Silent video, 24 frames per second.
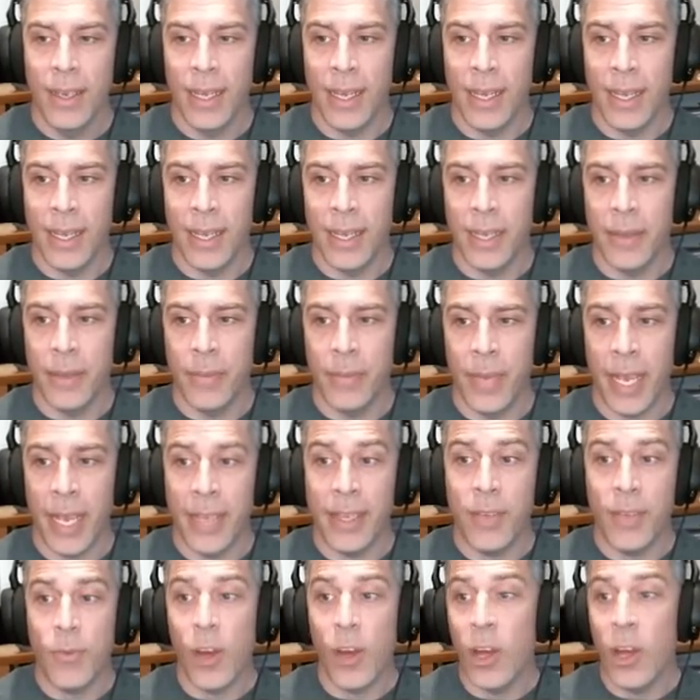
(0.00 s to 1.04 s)
And
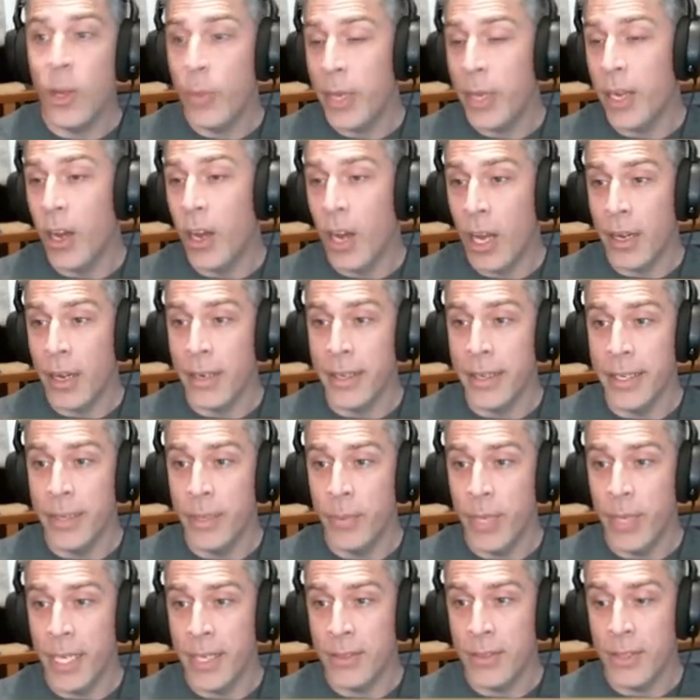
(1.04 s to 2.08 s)
they've all been audited,
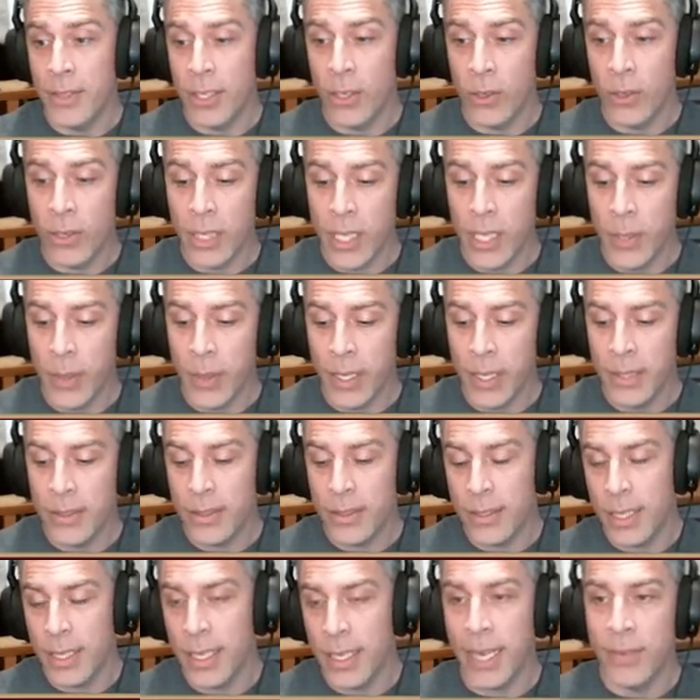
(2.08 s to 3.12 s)
because the early ones
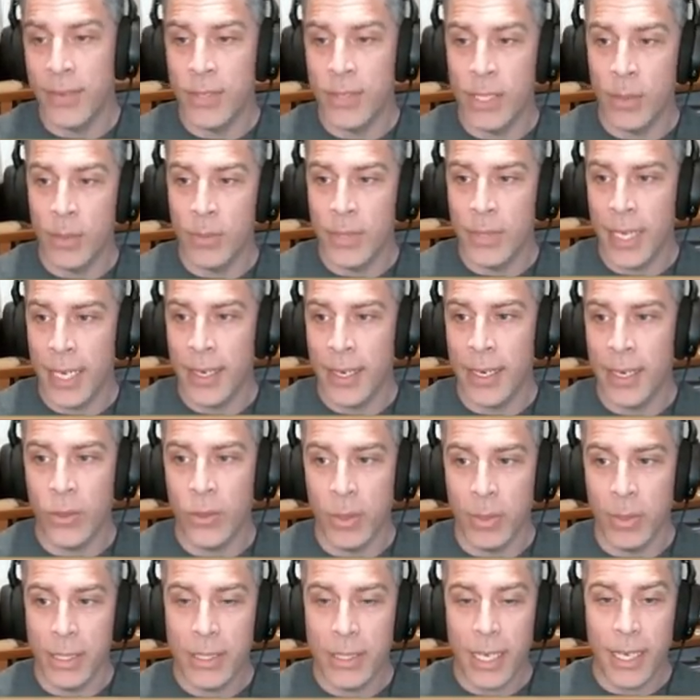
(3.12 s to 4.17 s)
did have some data
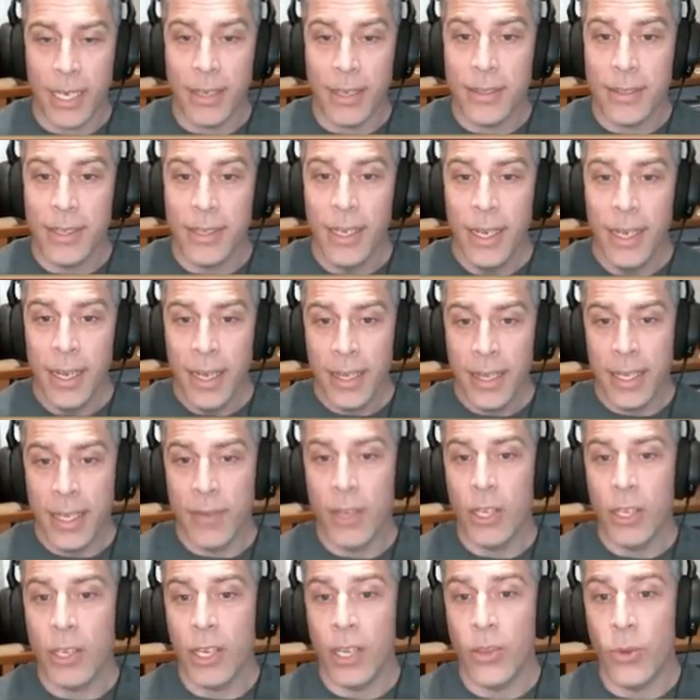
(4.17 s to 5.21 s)
entry mistakes. They've
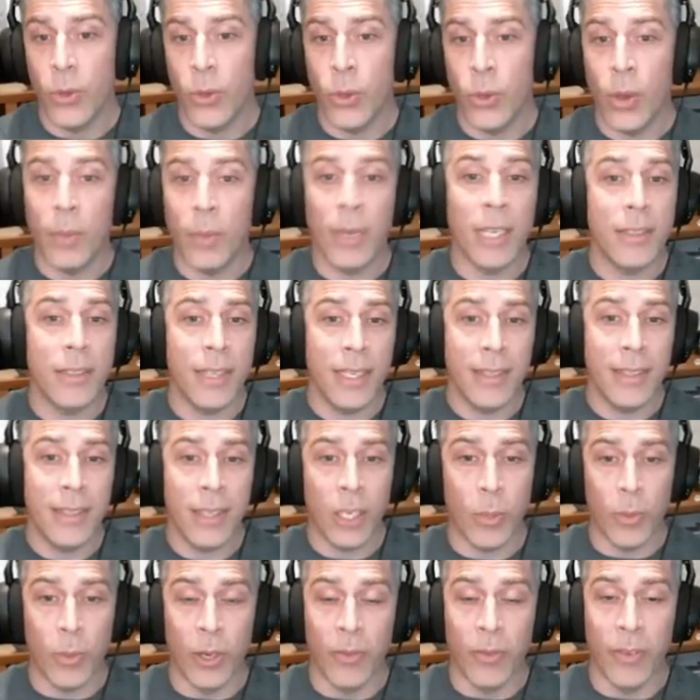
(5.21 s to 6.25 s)
all gone through. I'm not saying that
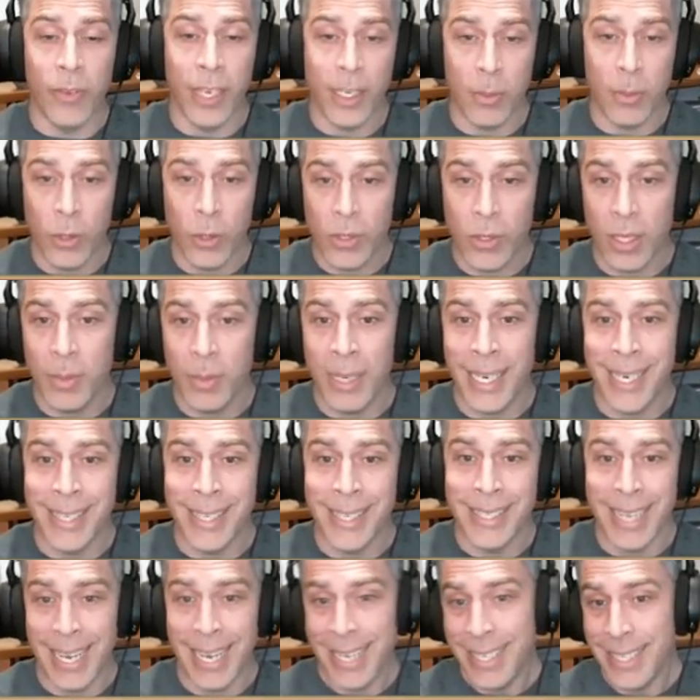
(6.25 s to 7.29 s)
they're perfect, mostly
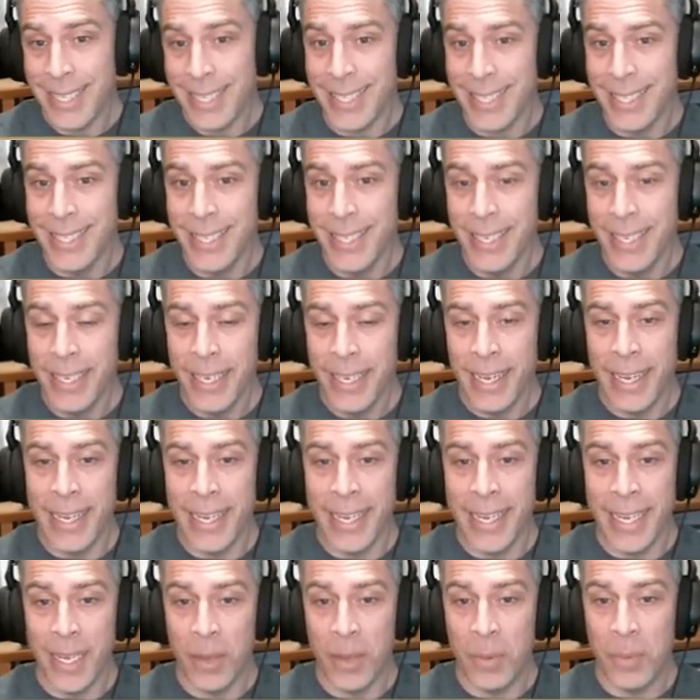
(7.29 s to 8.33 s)
because I did it.
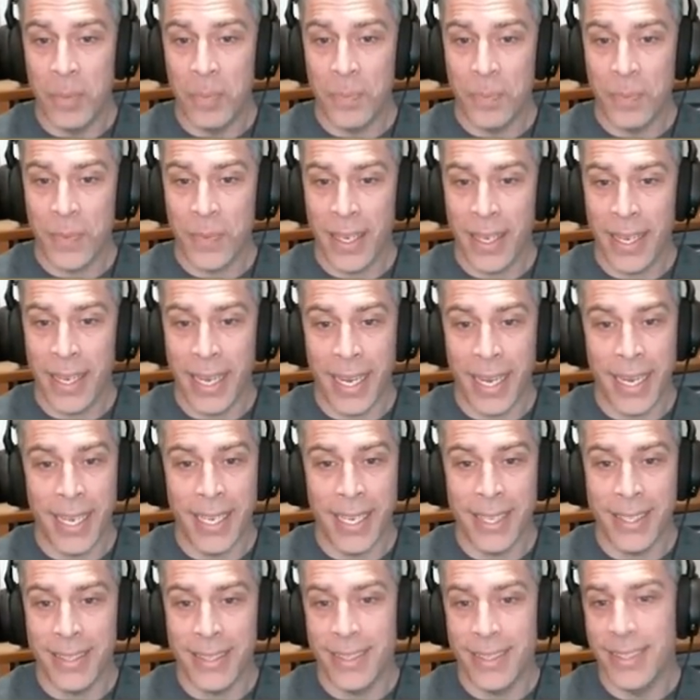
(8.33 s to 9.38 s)

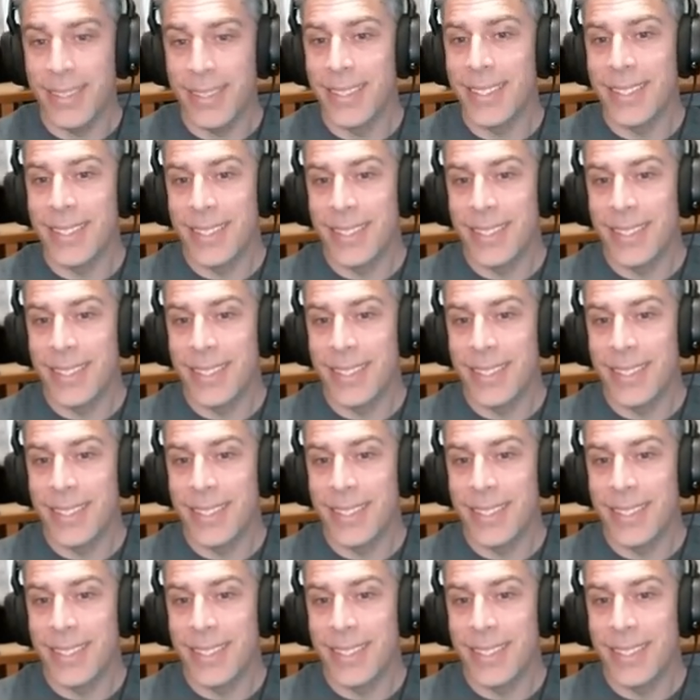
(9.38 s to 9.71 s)
And